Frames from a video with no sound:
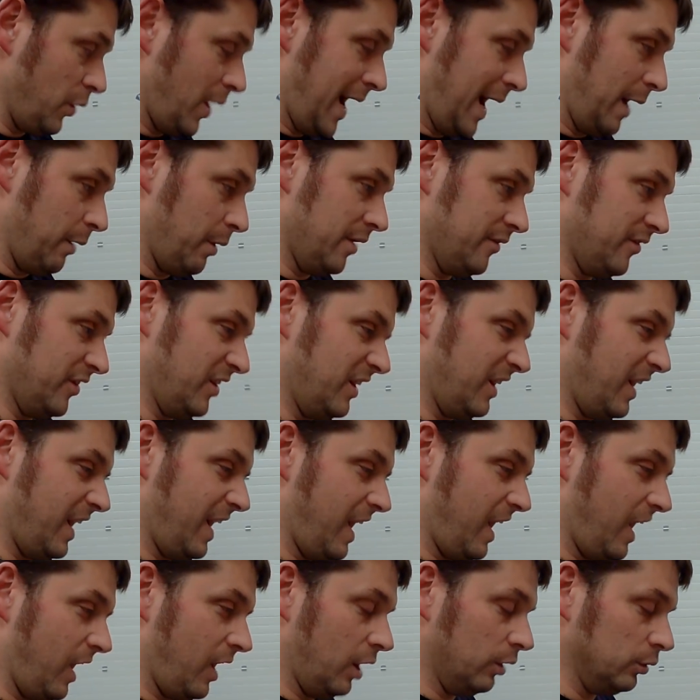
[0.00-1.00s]
However,
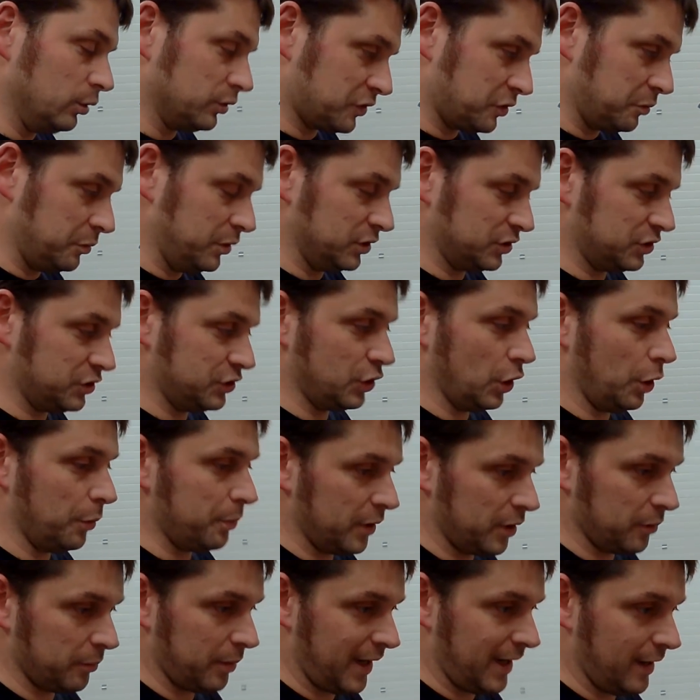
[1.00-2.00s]
ultimate
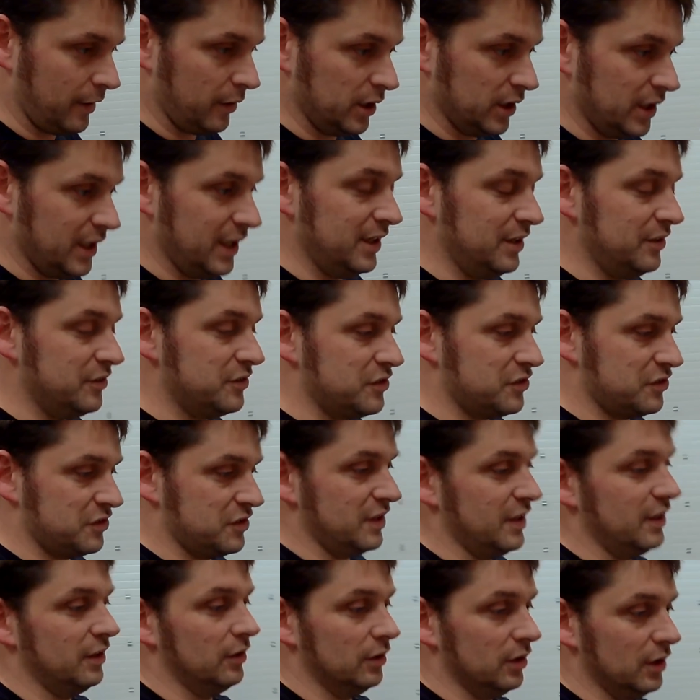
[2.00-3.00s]
stopping power is
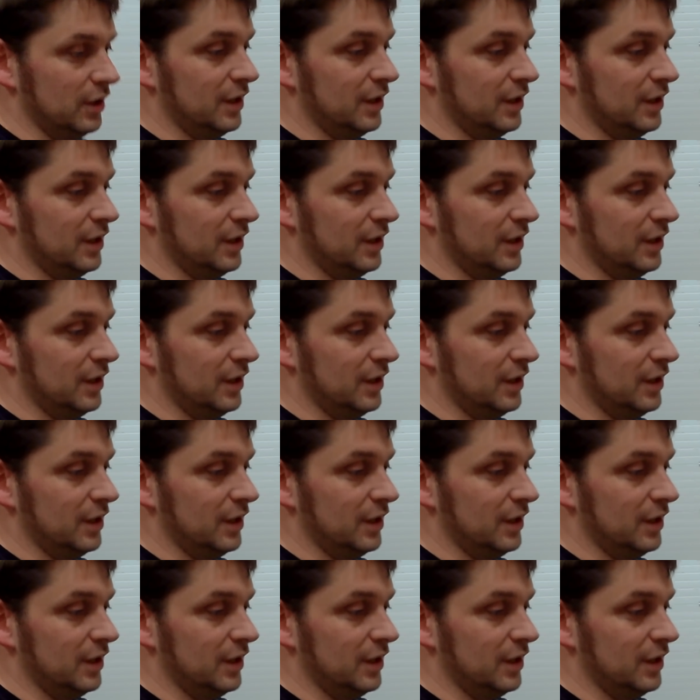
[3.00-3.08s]
still